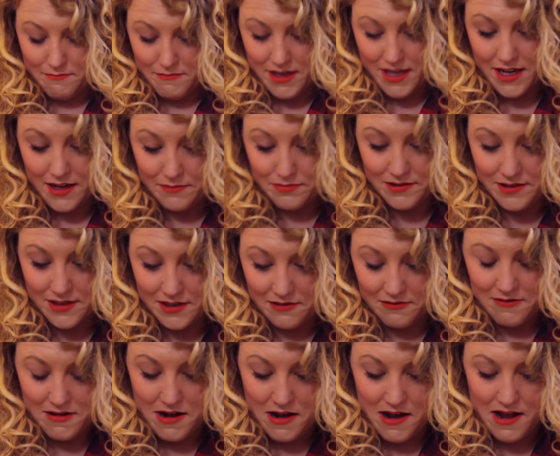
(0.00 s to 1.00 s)
Makeup's gonna
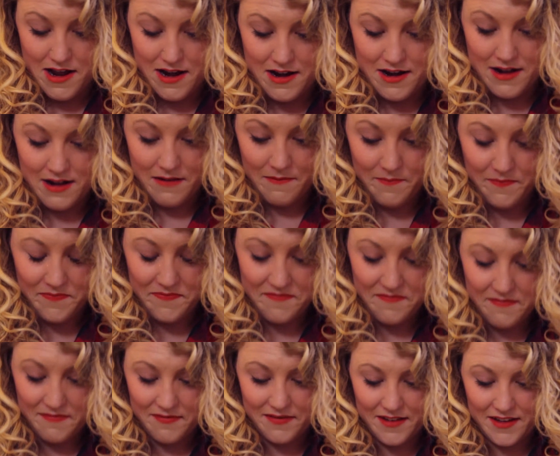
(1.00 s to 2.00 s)
run
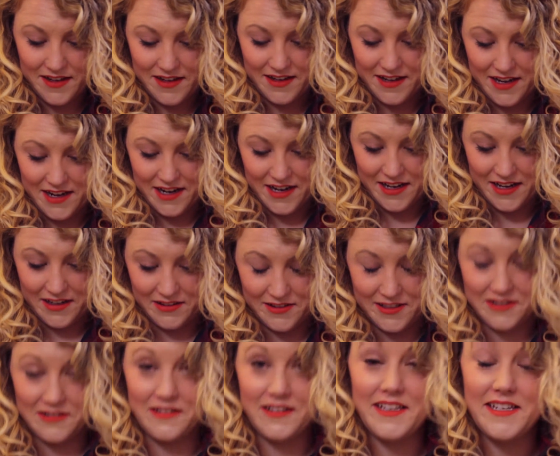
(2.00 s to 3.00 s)

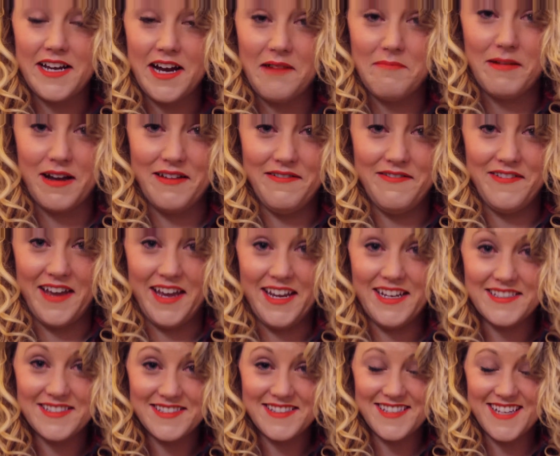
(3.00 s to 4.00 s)
literally down my
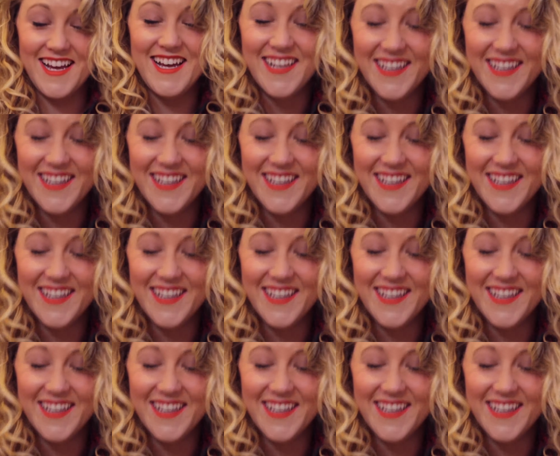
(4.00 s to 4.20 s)
face.